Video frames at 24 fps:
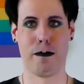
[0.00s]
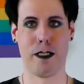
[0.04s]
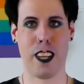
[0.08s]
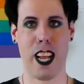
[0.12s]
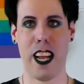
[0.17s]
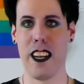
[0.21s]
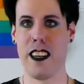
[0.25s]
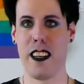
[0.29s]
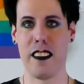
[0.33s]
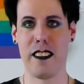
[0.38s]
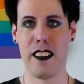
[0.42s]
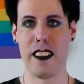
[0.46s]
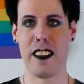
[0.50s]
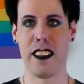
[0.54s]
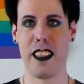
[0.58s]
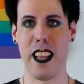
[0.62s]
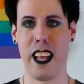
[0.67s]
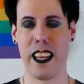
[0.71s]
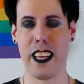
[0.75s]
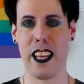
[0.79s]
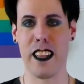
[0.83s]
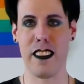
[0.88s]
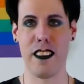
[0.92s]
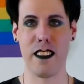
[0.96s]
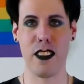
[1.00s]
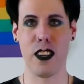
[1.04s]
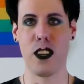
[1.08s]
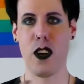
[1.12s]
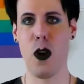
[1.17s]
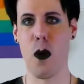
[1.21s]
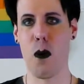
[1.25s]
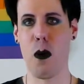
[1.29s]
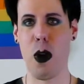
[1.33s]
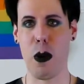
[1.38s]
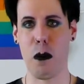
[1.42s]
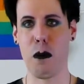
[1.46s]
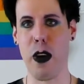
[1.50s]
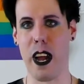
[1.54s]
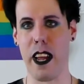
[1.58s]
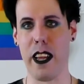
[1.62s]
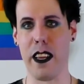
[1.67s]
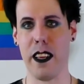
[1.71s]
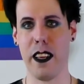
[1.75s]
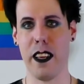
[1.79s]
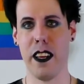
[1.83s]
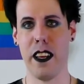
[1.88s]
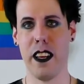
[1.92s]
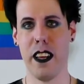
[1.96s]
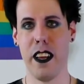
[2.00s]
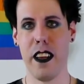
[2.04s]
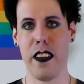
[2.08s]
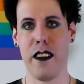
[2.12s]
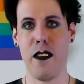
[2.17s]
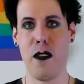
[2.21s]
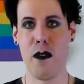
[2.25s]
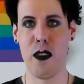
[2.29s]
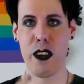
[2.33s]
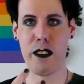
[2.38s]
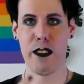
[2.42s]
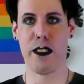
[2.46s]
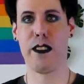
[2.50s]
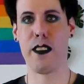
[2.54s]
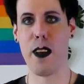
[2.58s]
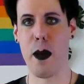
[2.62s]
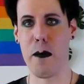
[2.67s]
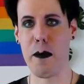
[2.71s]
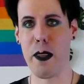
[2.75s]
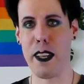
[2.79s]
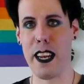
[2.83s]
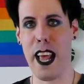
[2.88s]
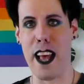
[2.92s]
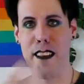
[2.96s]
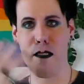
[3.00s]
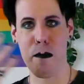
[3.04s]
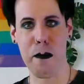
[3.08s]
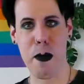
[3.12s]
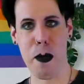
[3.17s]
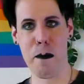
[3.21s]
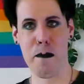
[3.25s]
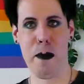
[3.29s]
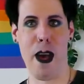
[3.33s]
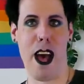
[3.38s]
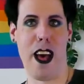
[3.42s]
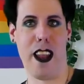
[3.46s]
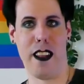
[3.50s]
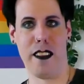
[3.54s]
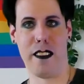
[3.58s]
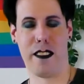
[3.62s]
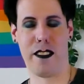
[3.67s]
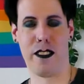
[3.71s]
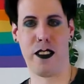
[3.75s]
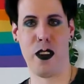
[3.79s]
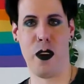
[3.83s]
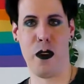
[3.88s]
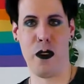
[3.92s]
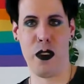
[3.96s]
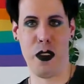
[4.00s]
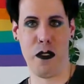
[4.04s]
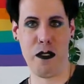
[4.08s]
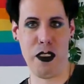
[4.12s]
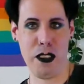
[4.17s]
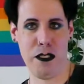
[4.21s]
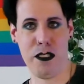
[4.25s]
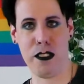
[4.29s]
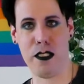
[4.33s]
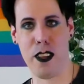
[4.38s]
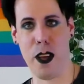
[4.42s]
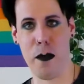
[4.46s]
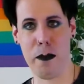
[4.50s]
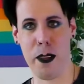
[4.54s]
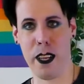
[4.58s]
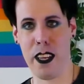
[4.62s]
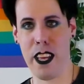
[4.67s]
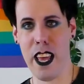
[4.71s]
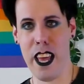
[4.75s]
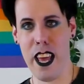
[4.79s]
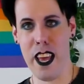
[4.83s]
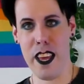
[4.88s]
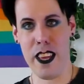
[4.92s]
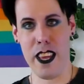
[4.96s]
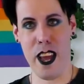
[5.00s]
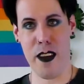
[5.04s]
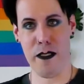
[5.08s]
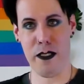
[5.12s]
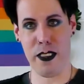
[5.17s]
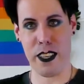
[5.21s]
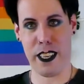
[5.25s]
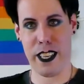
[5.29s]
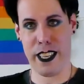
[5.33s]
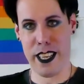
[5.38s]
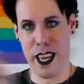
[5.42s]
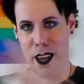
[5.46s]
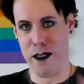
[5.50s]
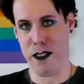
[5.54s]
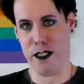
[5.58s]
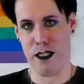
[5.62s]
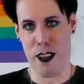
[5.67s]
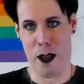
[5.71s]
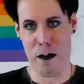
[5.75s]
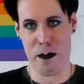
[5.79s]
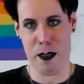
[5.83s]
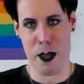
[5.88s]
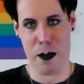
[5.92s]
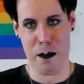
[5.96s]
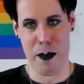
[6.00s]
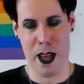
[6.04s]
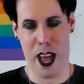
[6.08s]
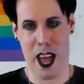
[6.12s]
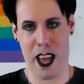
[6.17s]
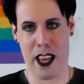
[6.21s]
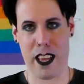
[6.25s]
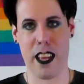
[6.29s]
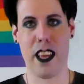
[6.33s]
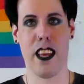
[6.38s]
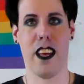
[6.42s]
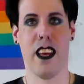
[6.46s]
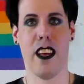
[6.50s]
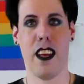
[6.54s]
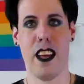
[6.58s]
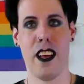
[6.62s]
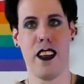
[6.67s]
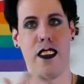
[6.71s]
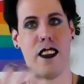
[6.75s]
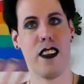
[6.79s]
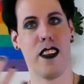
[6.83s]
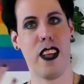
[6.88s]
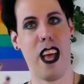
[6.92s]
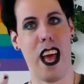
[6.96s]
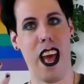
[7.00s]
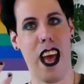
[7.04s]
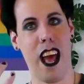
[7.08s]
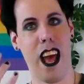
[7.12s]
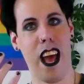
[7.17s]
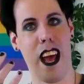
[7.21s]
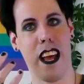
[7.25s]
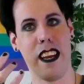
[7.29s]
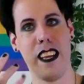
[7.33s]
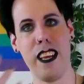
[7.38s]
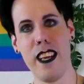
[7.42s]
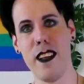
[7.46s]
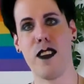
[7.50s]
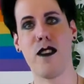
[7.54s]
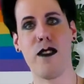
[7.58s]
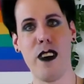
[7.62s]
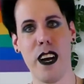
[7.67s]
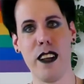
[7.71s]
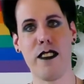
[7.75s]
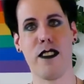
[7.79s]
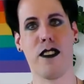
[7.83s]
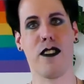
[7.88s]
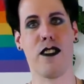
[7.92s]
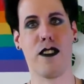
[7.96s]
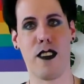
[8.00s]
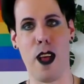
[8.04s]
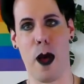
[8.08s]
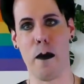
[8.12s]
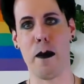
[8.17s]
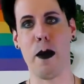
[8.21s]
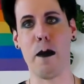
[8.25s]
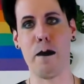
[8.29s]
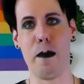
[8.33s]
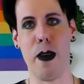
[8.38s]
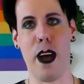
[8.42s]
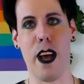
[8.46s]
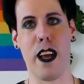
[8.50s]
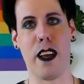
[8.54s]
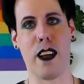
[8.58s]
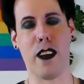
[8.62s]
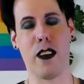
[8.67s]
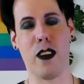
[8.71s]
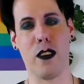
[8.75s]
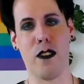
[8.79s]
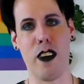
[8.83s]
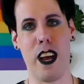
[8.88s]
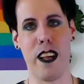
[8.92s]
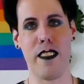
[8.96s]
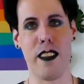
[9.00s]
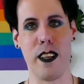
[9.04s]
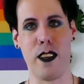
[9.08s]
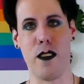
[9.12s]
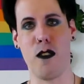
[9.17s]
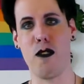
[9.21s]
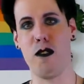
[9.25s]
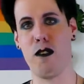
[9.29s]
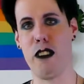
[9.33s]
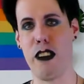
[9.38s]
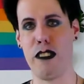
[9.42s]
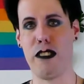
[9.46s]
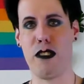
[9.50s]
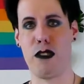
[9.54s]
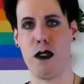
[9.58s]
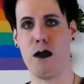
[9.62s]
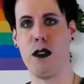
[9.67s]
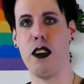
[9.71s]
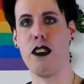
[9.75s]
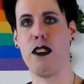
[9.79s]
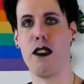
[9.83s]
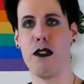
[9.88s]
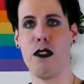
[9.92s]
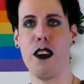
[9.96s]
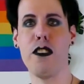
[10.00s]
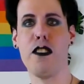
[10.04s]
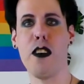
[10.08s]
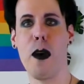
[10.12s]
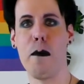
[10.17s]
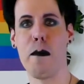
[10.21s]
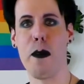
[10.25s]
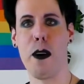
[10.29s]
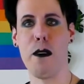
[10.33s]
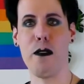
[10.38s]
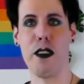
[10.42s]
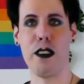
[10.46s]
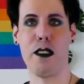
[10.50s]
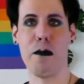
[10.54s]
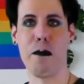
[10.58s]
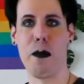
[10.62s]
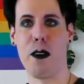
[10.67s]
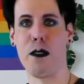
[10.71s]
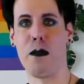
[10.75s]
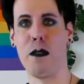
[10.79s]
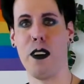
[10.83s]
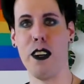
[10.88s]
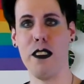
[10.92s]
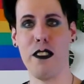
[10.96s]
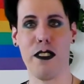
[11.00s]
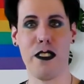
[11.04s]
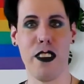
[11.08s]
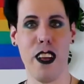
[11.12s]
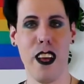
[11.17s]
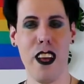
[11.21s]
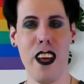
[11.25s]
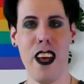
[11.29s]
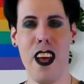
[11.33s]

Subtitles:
It doesn't go one way. You wish for something, there has to be a balance. So you wish for something, you have to give something back. And he tries to stop it by granting wish upon wish.